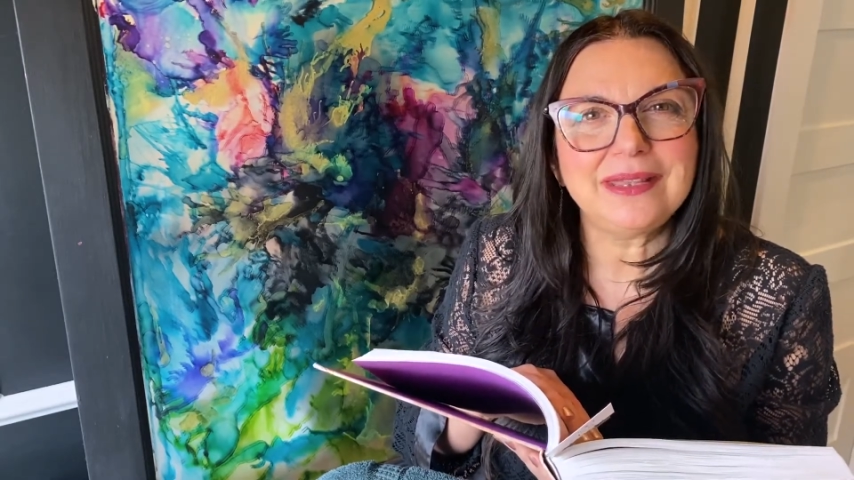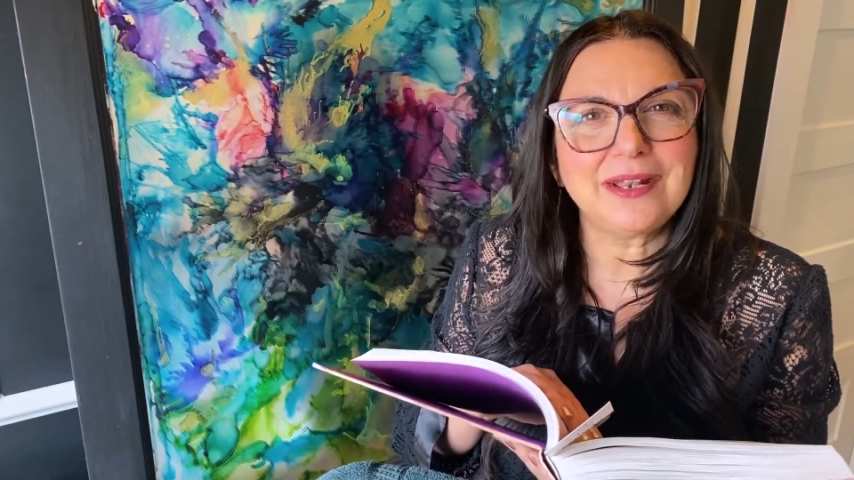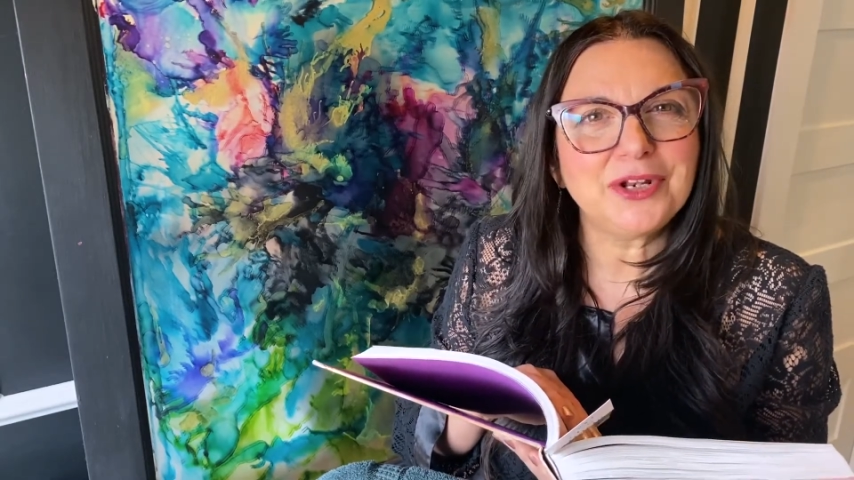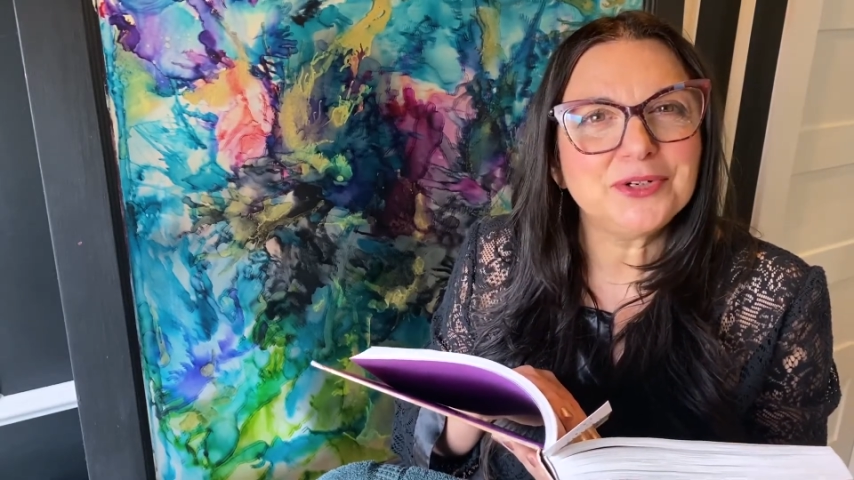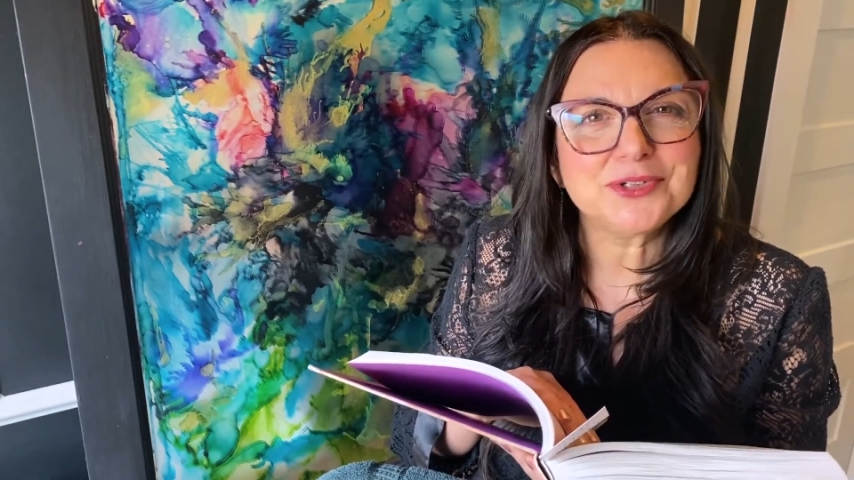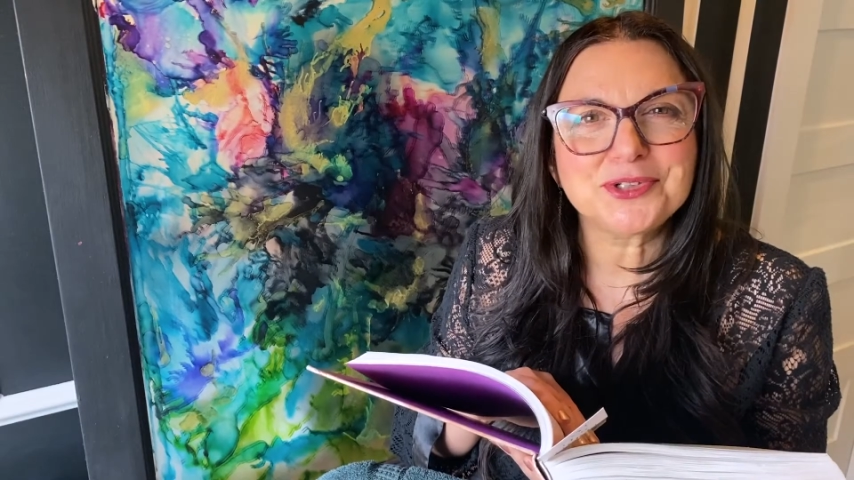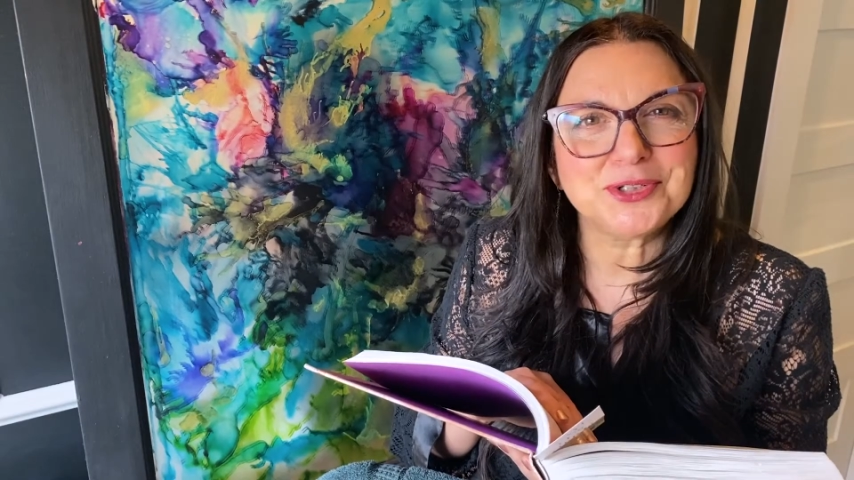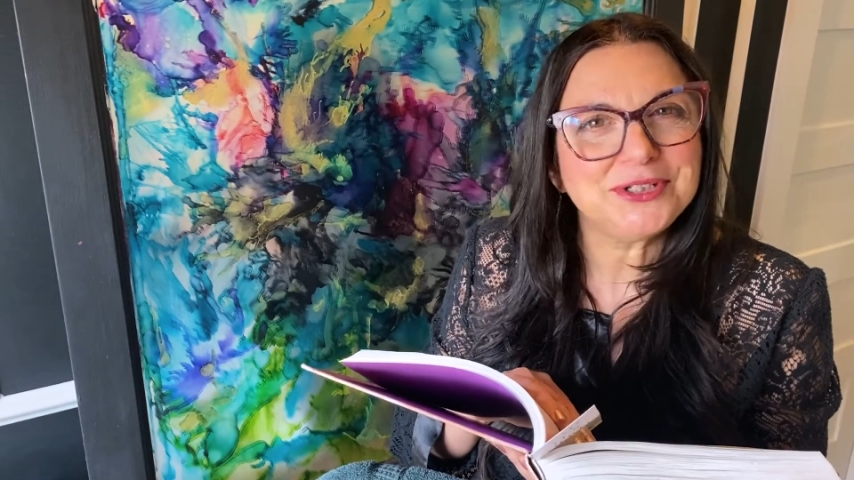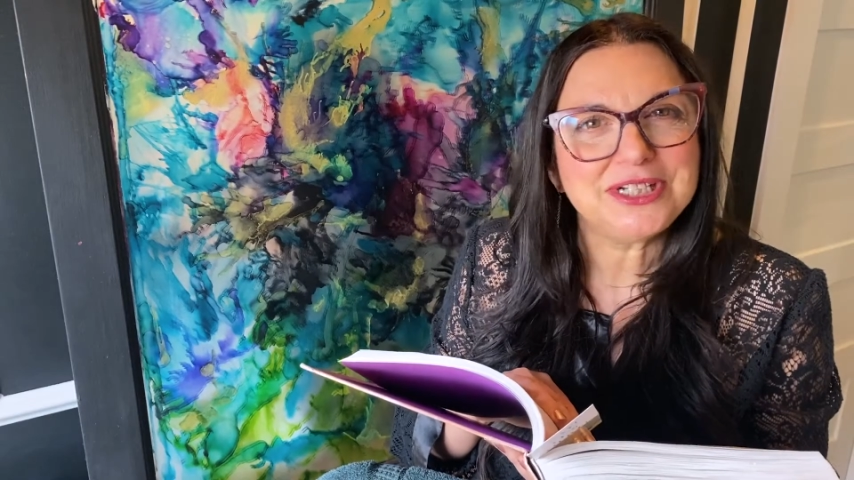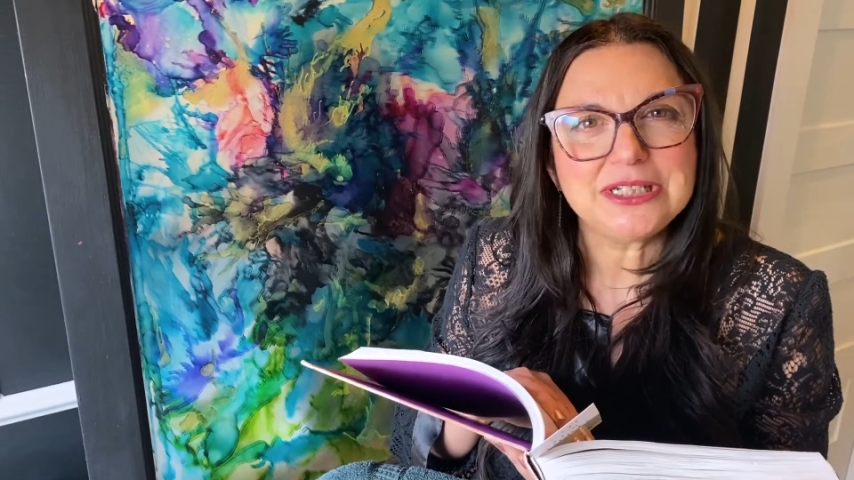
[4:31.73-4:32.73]
and
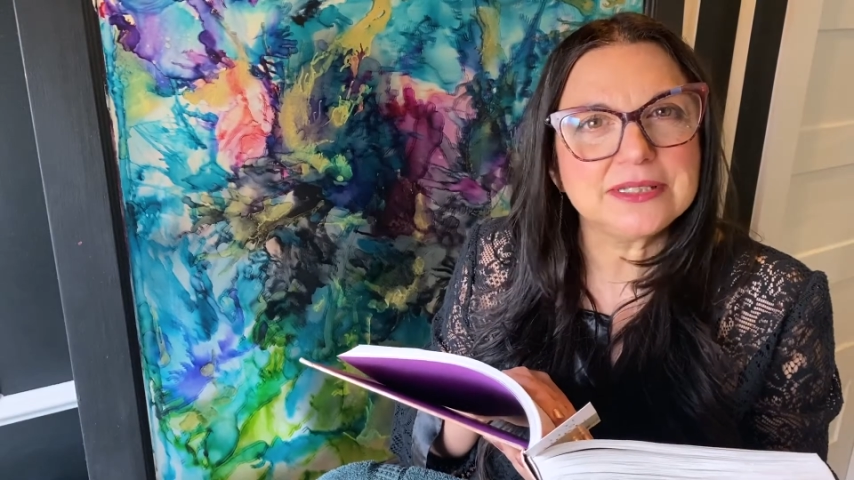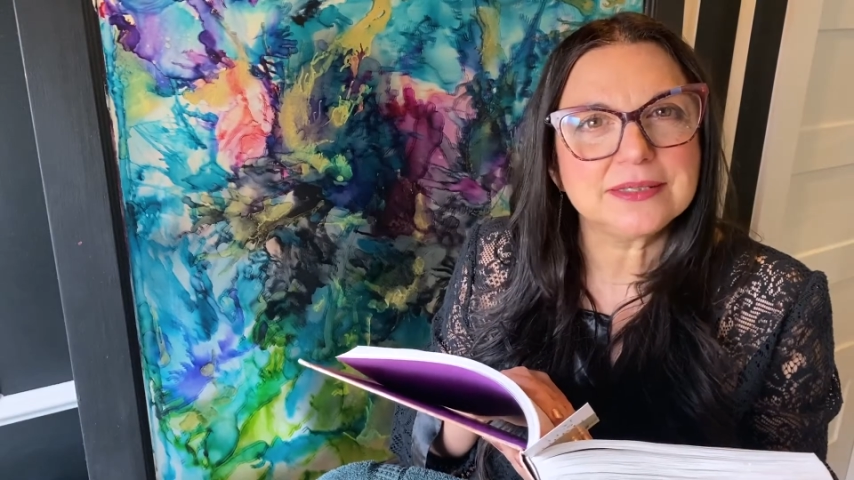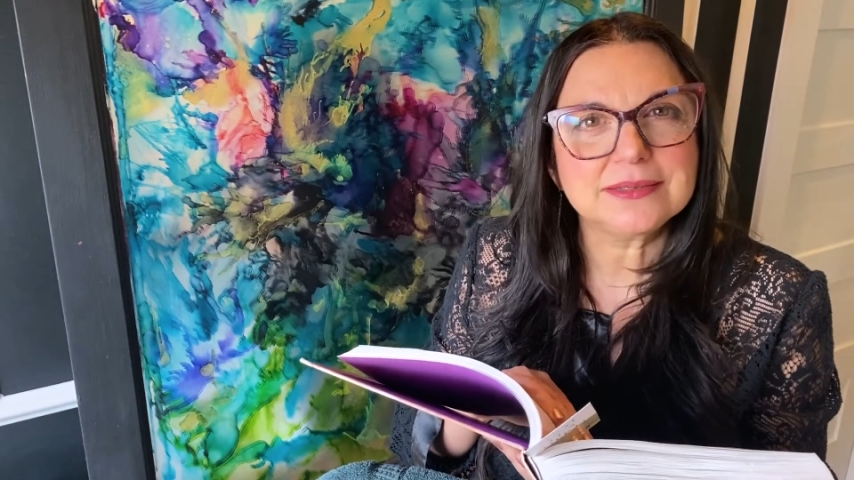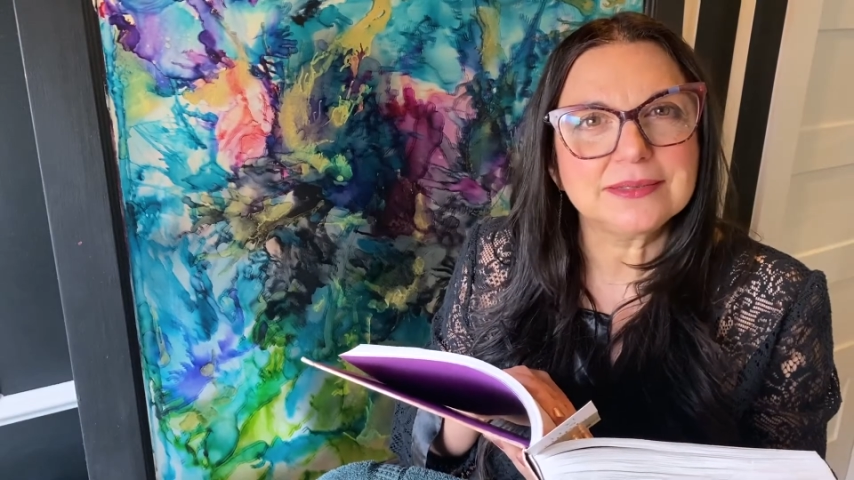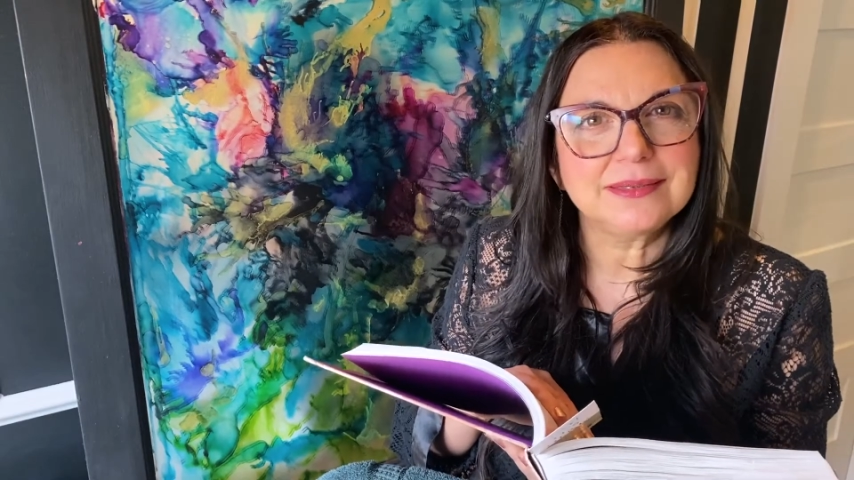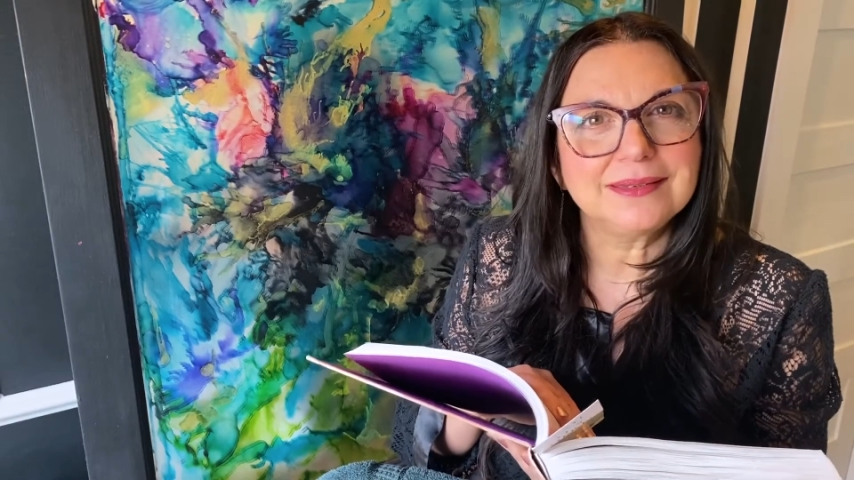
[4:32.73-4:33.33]
understood Jesus?